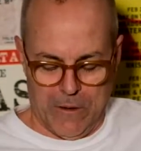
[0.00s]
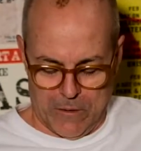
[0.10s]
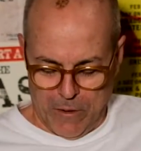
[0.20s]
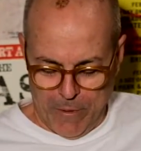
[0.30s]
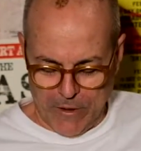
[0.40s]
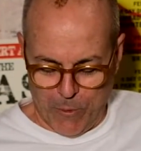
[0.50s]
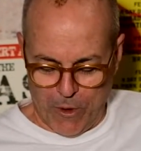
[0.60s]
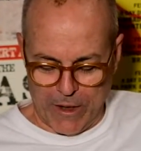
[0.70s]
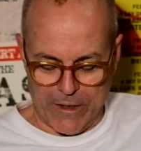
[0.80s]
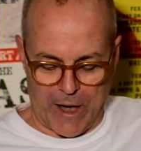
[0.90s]
Not much more
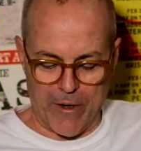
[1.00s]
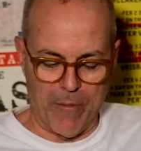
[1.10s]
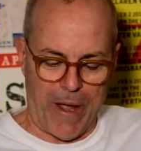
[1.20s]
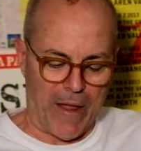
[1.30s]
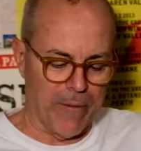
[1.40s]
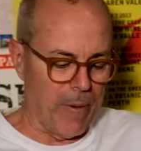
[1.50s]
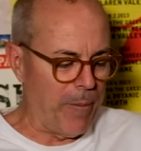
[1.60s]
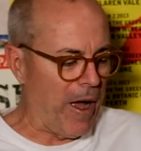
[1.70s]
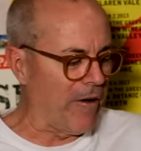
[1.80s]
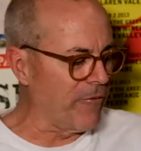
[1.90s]
I can tell you about them
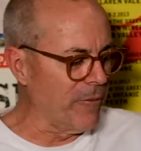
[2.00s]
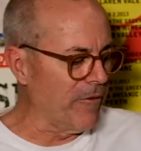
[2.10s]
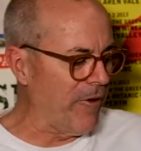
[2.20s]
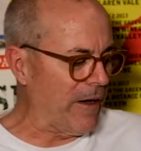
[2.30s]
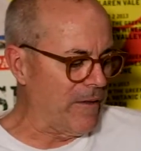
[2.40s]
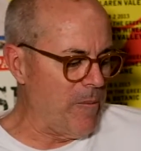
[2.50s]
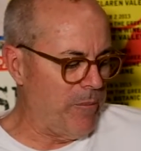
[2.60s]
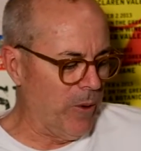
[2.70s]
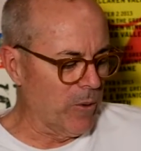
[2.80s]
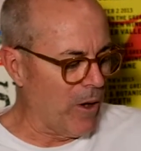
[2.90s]
apart from the fact they're
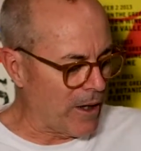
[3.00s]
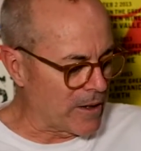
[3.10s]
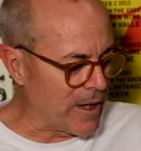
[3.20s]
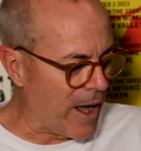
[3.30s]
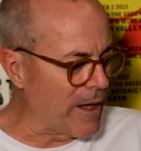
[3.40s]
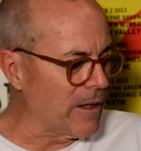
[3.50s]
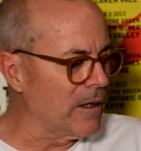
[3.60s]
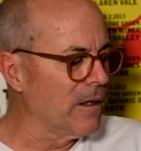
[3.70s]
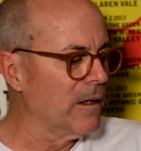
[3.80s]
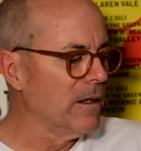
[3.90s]
built like a
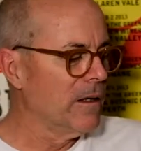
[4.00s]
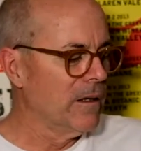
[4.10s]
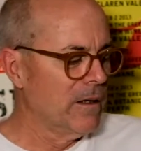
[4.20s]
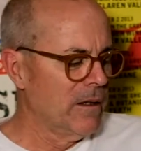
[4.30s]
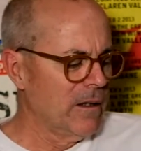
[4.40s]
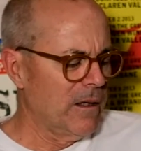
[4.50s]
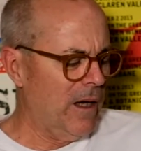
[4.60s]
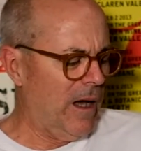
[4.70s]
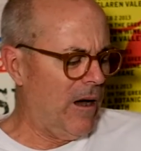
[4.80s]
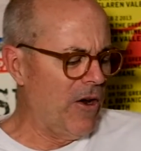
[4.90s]
tank.
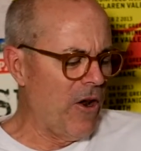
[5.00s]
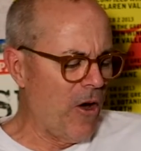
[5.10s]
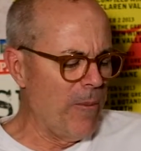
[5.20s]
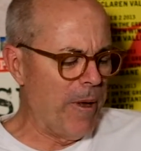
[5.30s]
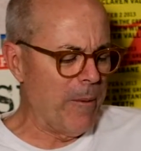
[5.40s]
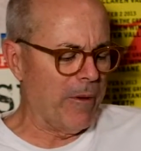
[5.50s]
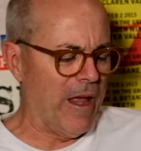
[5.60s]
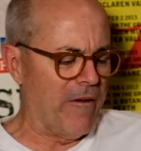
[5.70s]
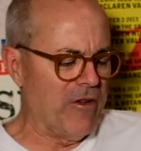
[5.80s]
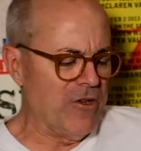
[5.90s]
I know people
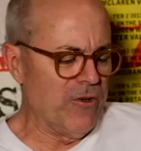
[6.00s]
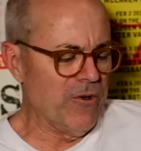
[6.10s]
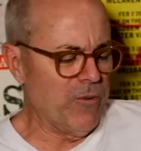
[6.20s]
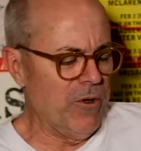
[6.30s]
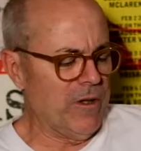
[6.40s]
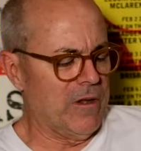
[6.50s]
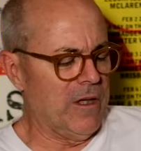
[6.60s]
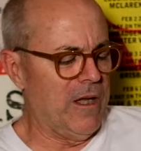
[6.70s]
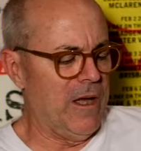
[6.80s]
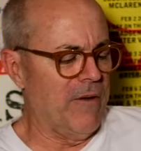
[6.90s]
have issues with the
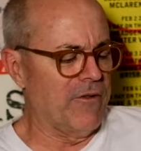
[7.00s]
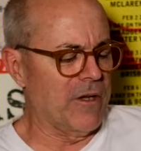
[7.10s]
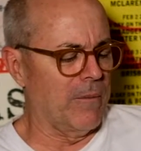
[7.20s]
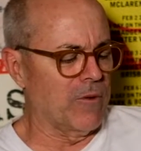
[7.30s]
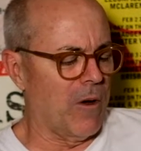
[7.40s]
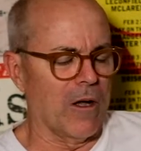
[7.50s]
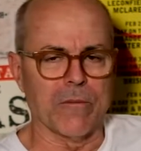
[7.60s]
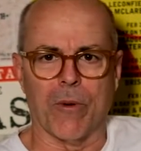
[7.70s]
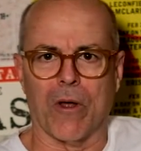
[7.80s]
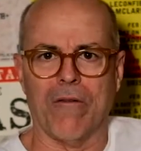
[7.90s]
Kiev sometimes,
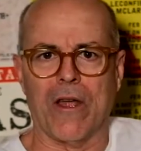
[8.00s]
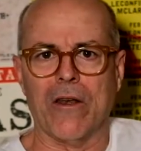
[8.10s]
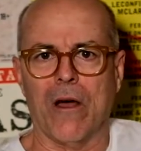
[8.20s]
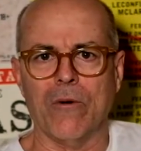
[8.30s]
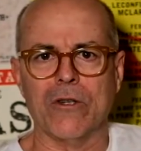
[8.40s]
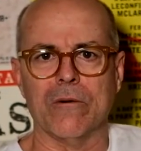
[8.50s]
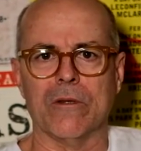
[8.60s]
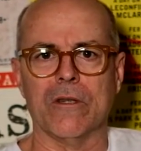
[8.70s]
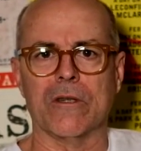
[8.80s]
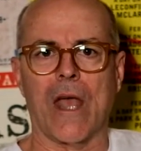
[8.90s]
but I've had no issue
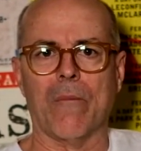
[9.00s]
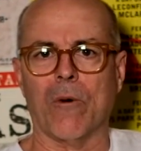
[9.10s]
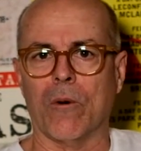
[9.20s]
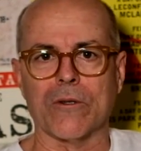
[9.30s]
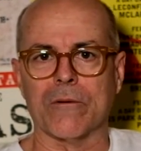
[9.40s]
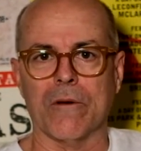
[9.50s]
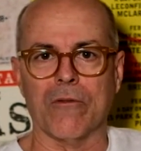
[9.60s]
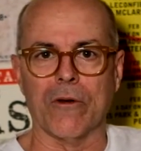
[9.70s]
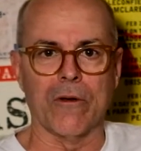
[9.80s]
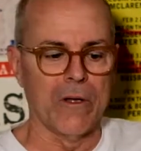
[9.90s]
with this camera
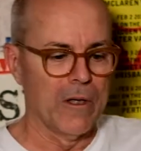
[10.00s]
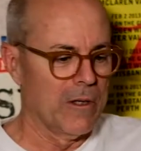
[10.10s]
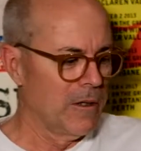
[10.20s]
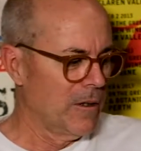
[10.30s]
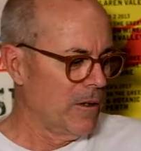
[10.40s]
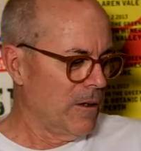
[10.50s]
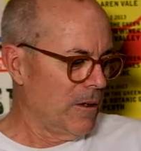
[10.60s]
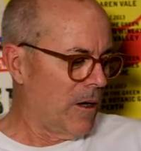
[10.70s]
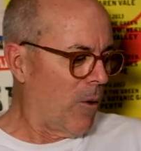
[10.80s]
whatsoever, and I